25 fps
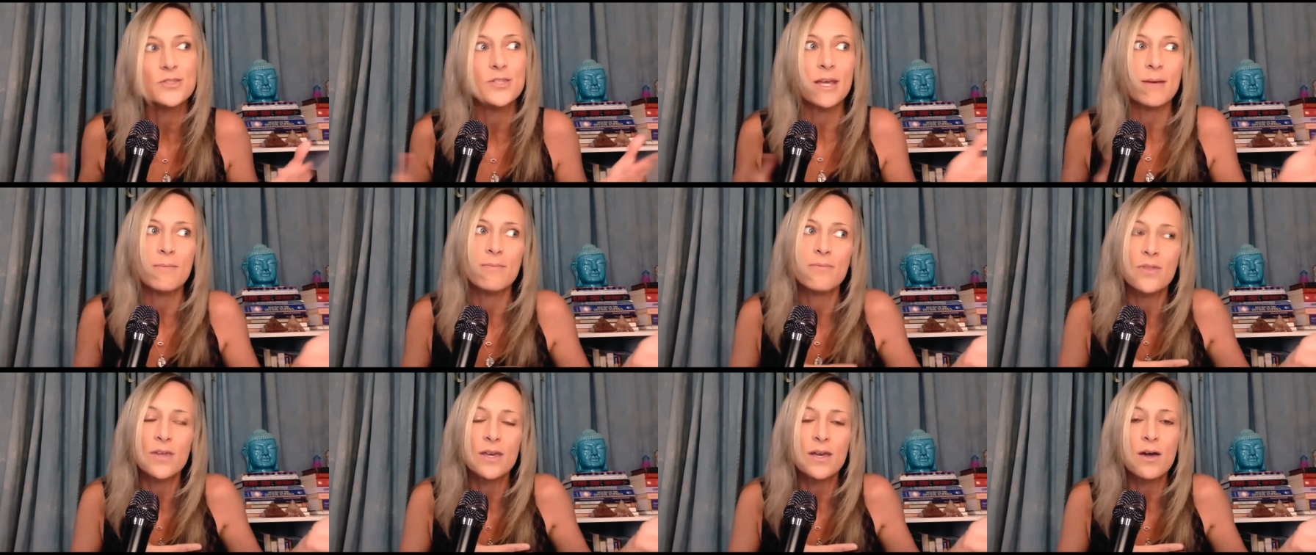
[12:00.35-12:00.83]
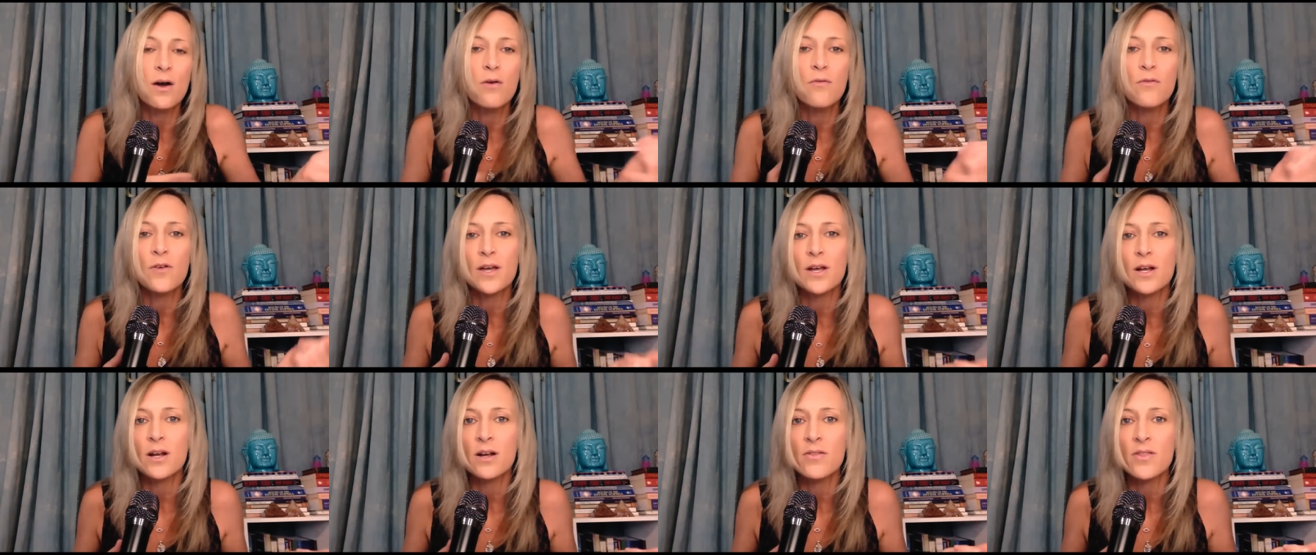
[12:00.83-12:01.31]
Same thing
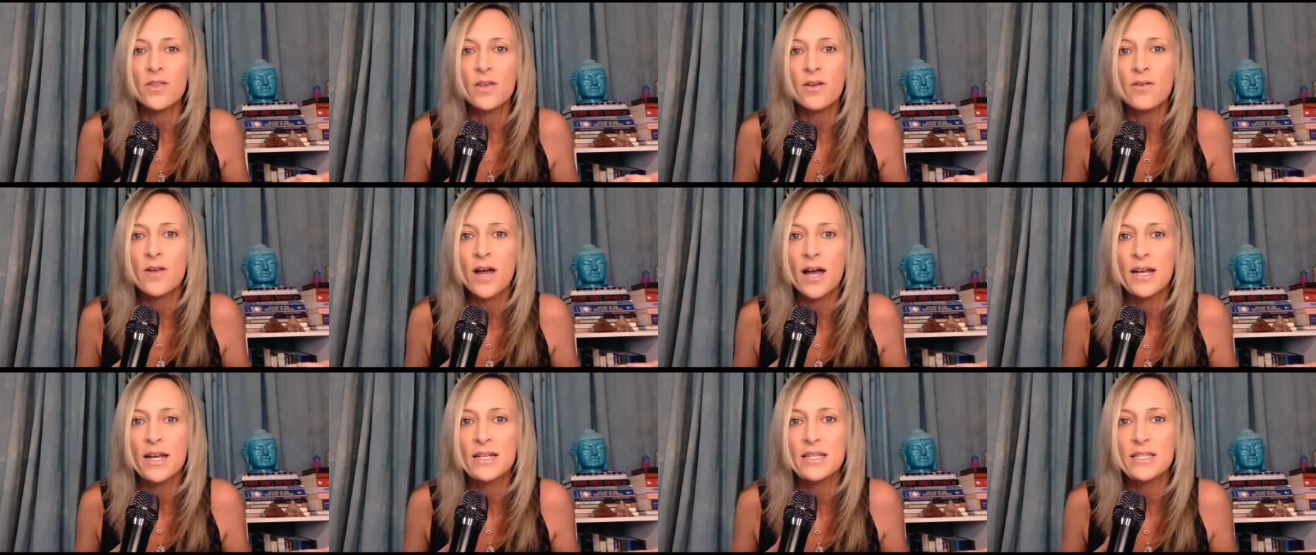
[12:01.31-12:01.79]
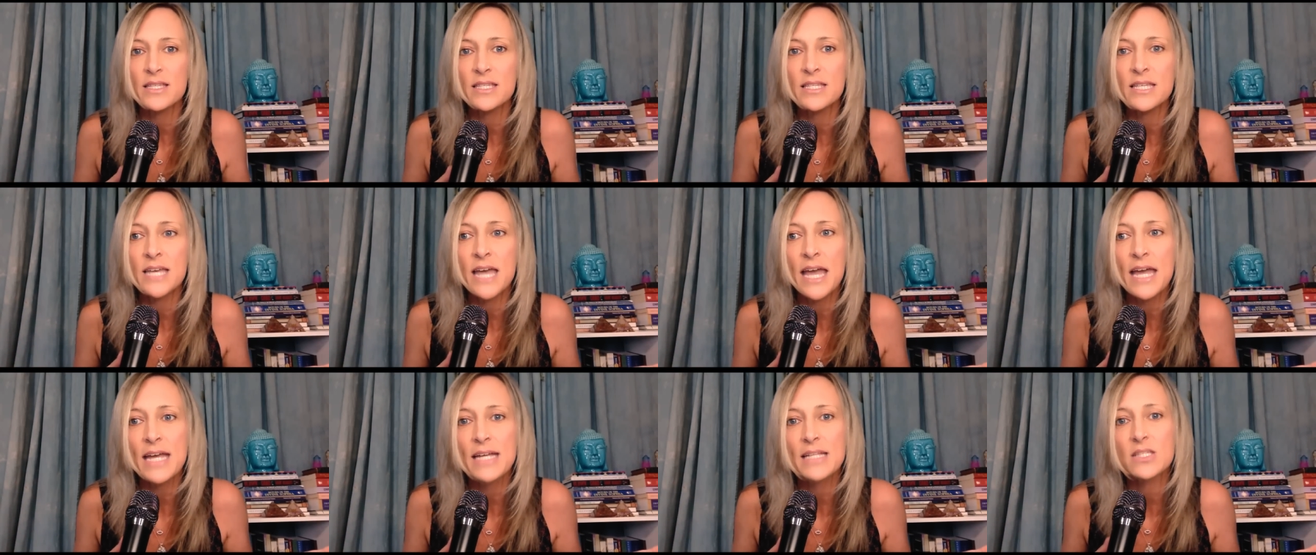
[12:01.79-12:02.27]
over here in the United
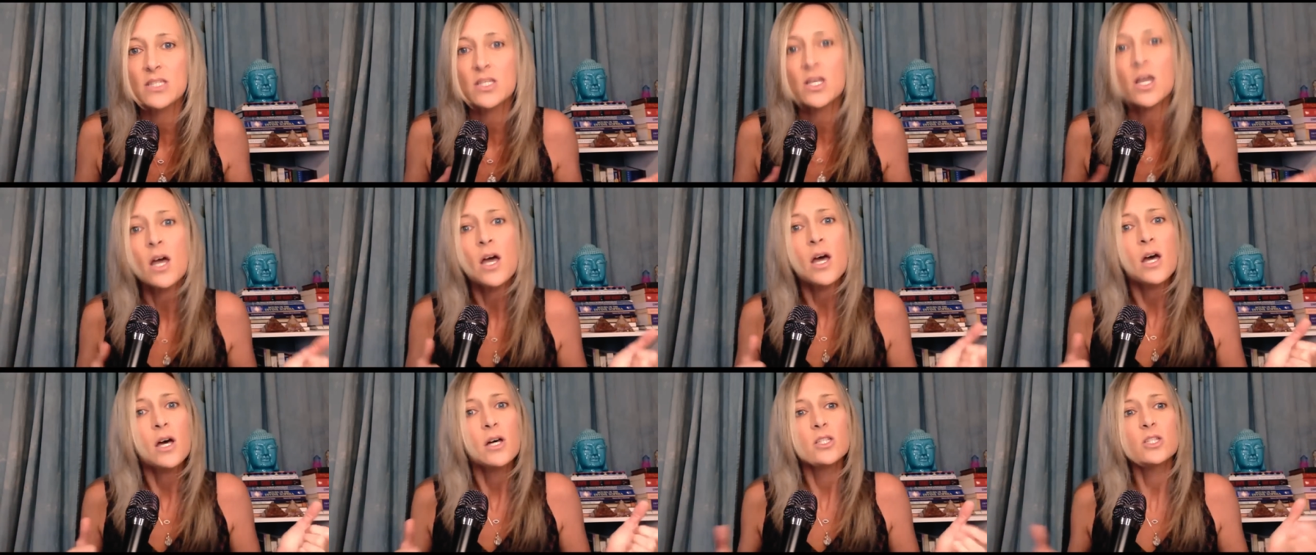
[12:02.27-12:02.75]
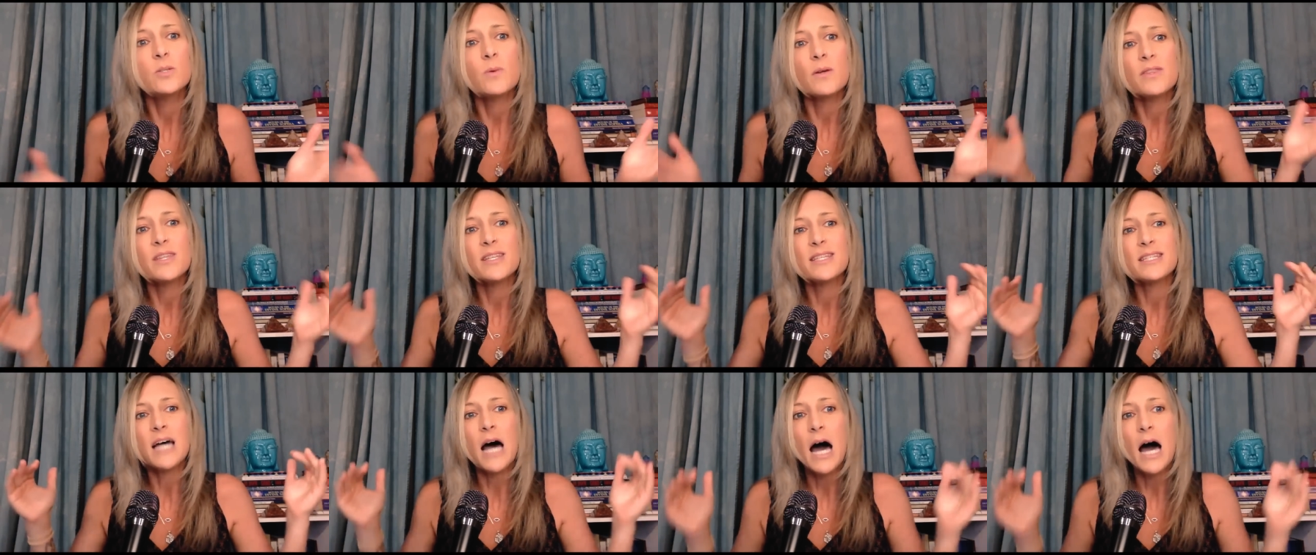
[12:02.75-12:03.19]
States. So at the